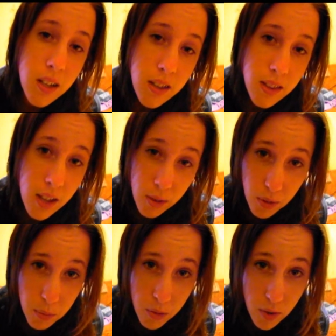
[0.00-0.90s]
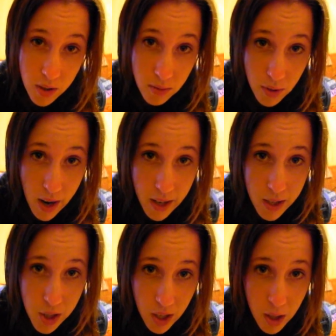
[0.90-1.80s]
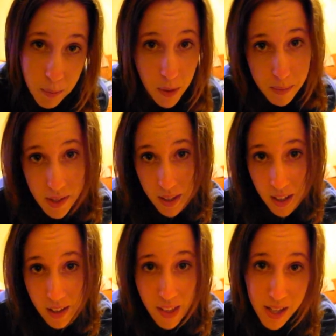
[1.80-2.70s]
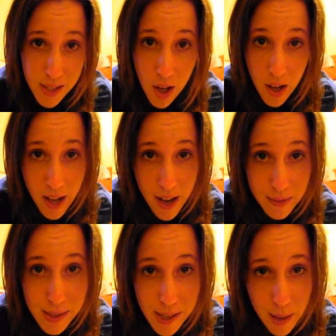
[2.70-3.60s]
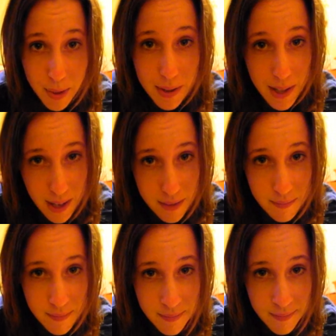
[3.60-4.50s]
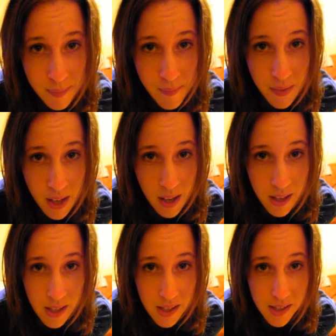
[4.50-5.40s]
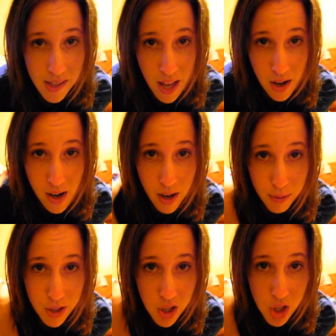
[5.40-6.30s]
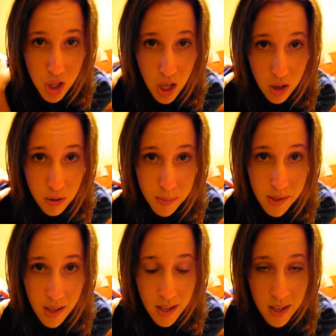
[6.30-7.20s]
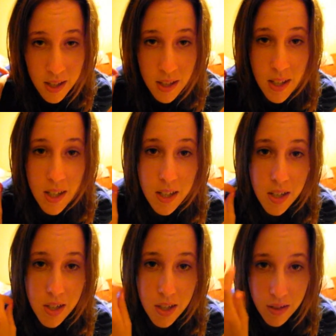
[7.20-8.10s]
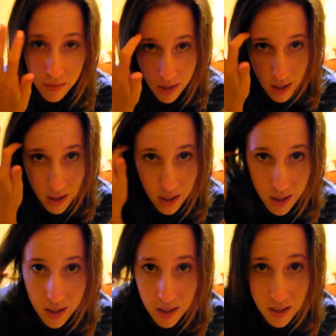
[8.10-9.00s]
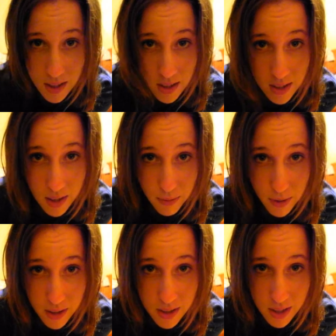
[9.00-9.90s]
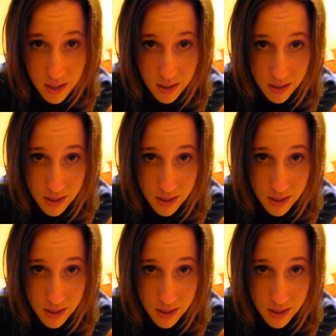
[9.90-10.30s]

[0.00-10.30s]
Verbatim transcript: then we move on to Friday, Jacob lip syncing. That's all I have to say about that. Saturday, which is Shelb's, very different and